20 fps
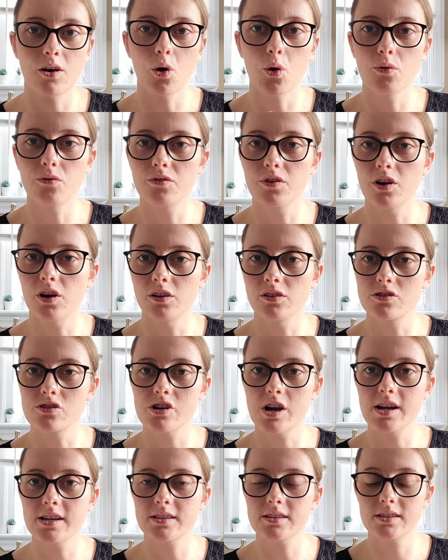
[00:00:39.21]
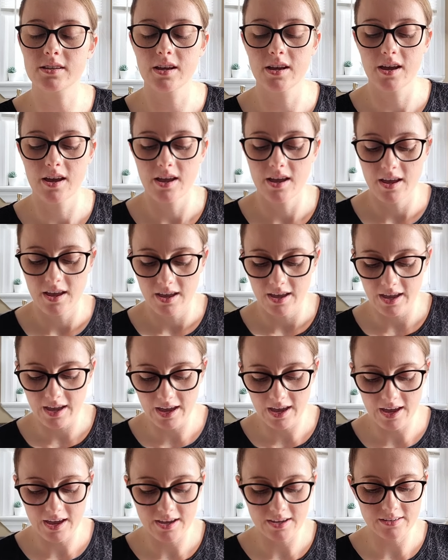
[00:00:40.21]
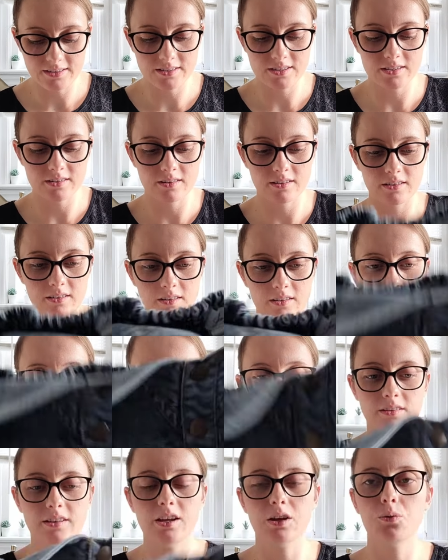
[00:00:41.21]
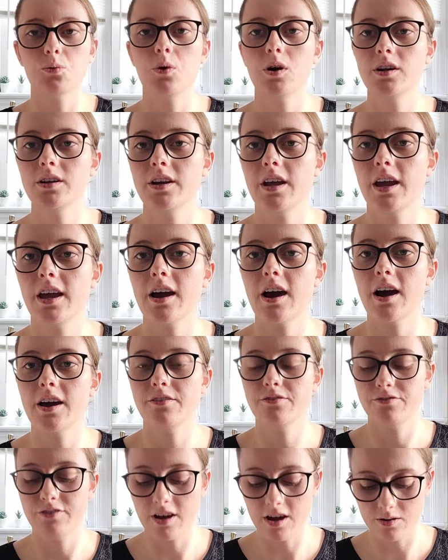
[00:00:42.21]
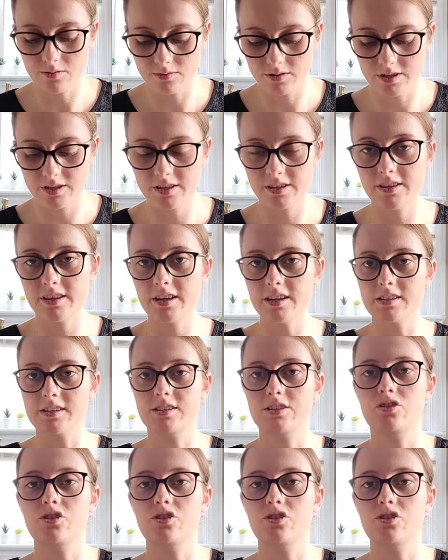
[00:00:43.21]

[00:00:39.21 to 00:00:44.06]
overall dress, and then one day I found this